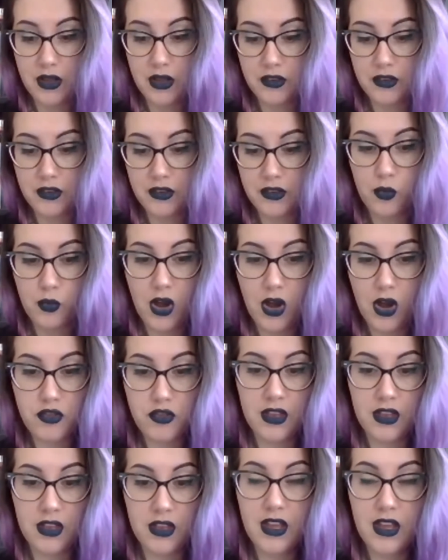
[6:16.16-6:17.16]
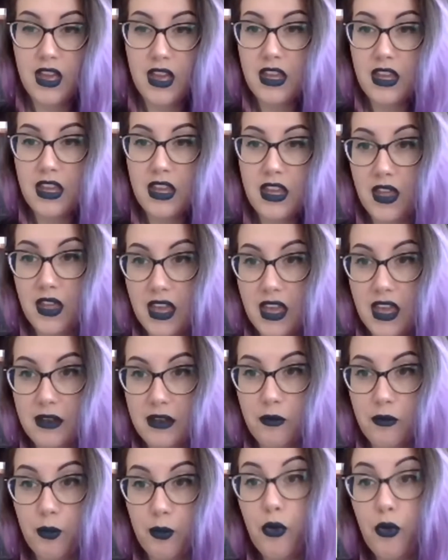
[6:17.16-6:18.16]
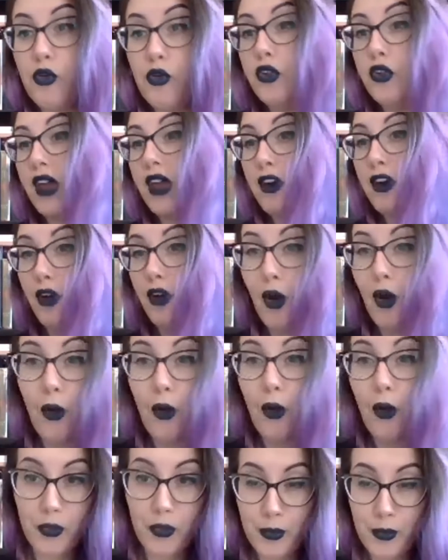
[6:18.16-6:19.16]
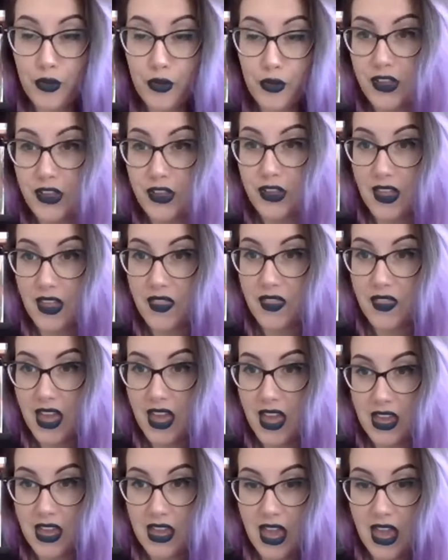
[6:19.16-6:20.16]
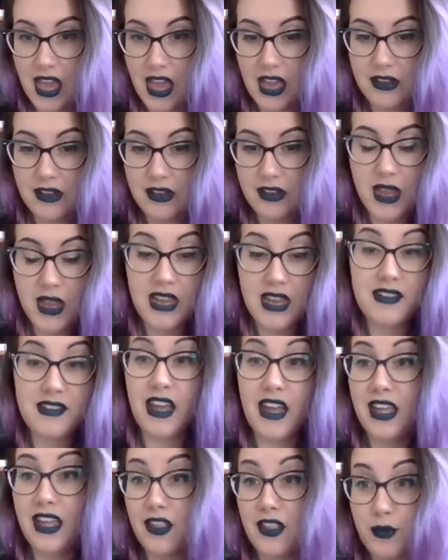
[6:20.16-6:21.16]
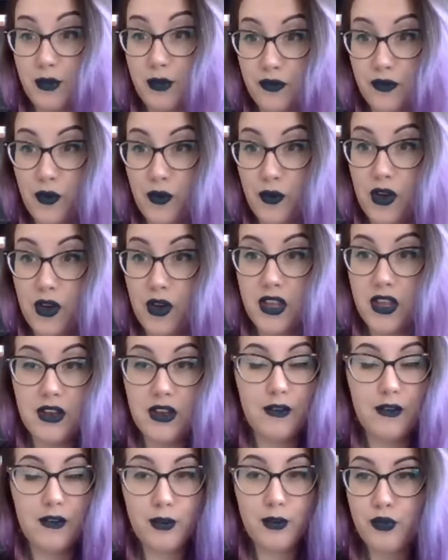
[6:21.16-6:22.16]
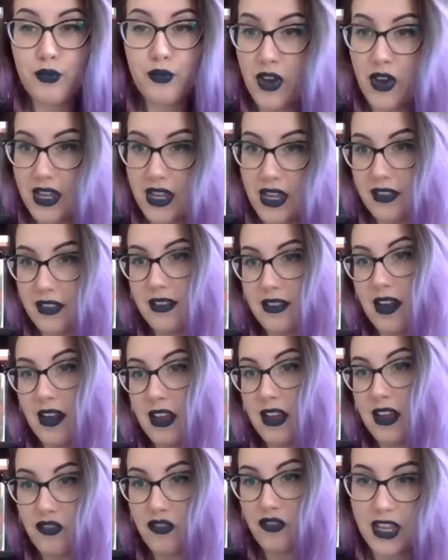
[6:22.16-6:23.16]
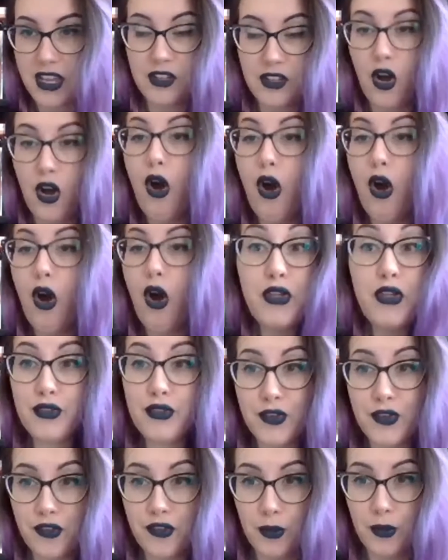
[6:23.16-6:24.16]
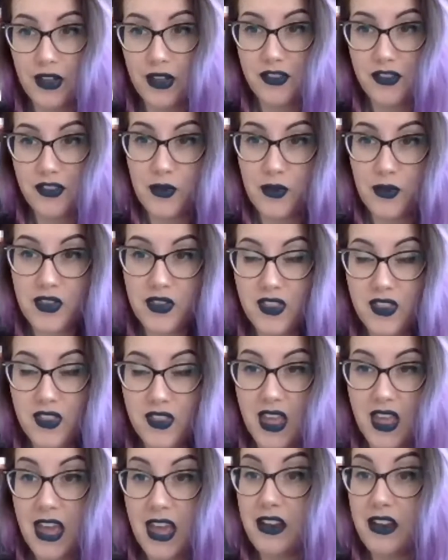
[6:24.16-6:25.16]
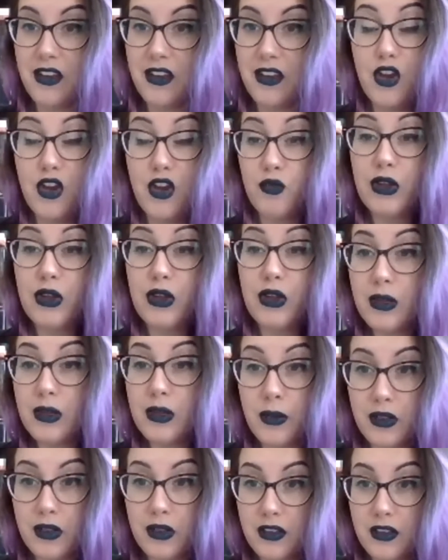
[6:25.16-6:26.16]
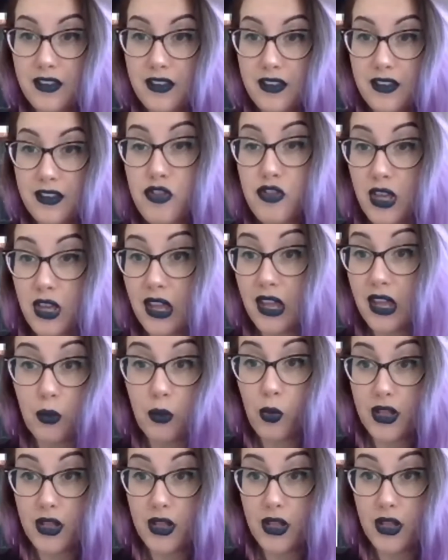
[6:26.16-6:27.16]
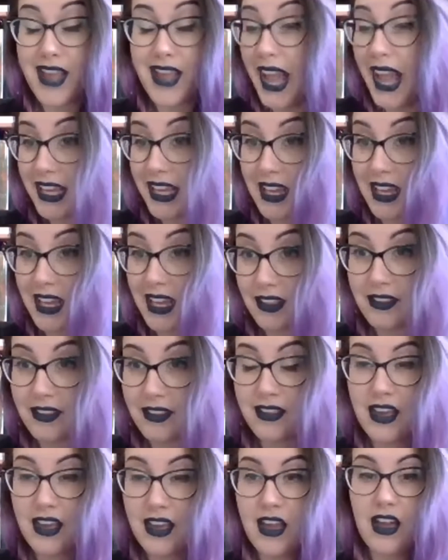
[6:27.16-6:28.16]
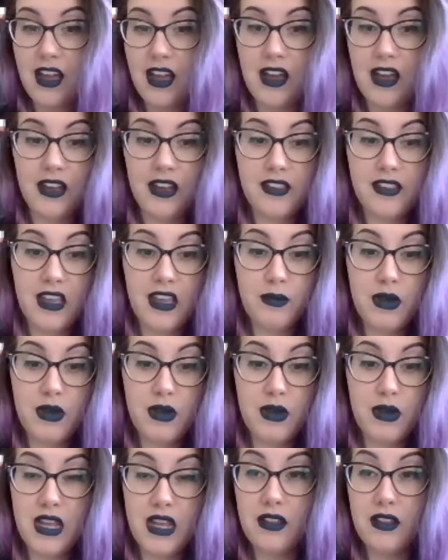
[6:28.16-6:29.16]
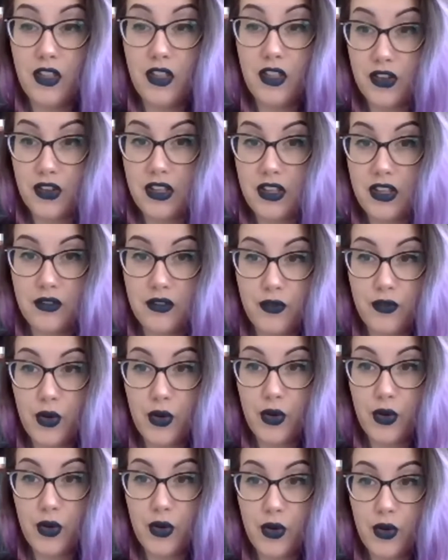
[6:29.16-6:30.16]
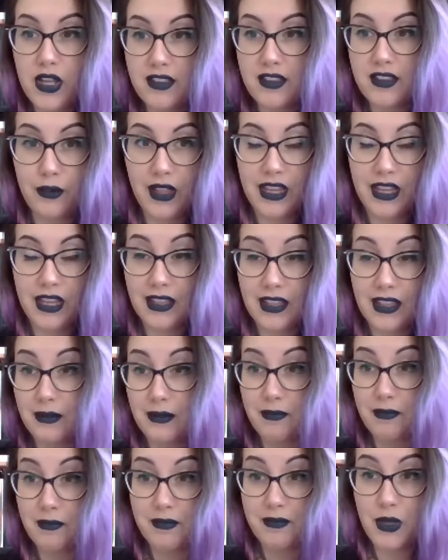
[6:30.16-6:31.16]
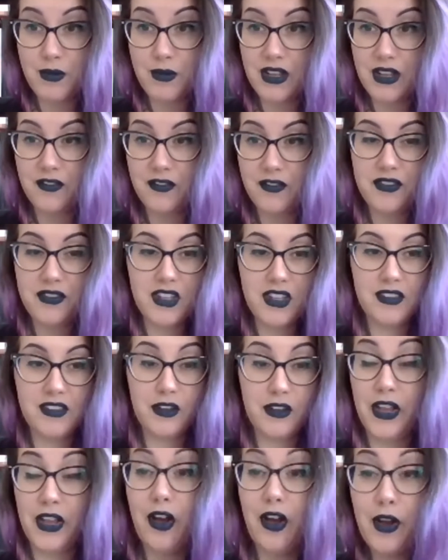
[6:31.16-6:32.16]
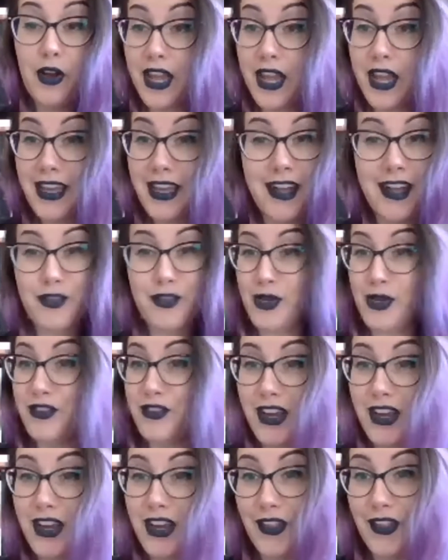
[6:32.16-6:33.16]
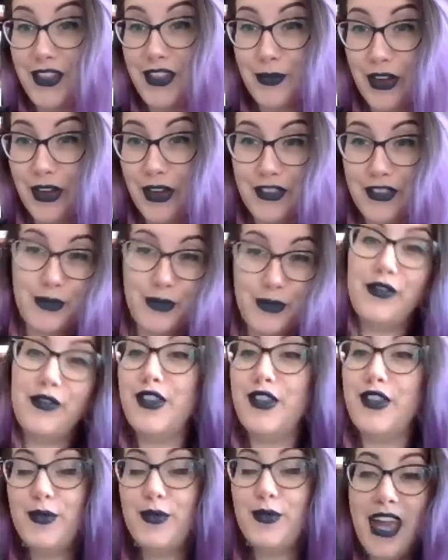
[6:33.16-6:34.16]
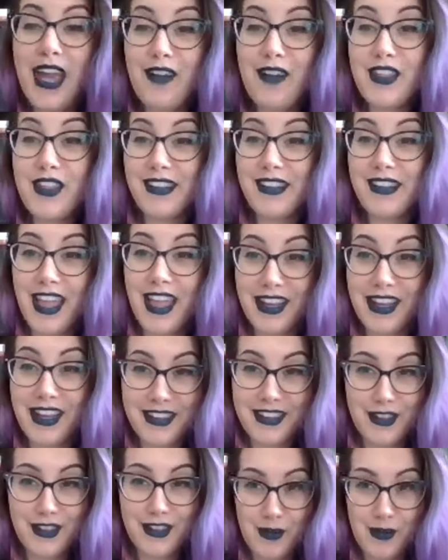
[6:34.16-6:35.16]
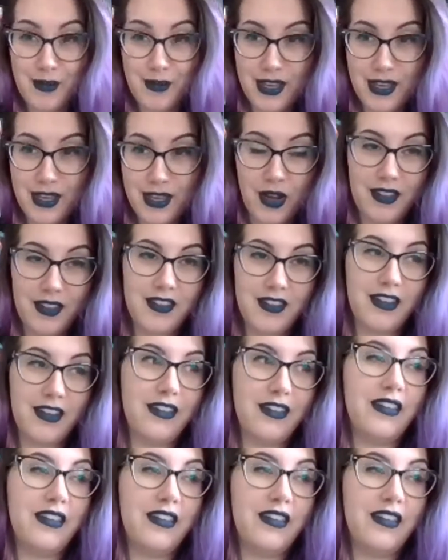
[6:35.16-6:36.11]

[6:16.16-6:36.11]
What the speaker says: watch it. They had pulled out all the movies that they had made decades before, Frankenstein, Dracula, all the Universal monster movies that they hadn't really been touching in decades, because they had been made in the 30s and 40s. Now, like in the mid 50s, they're like, okay, yes, we've done all these monster movies. We have this legacy of making monsters.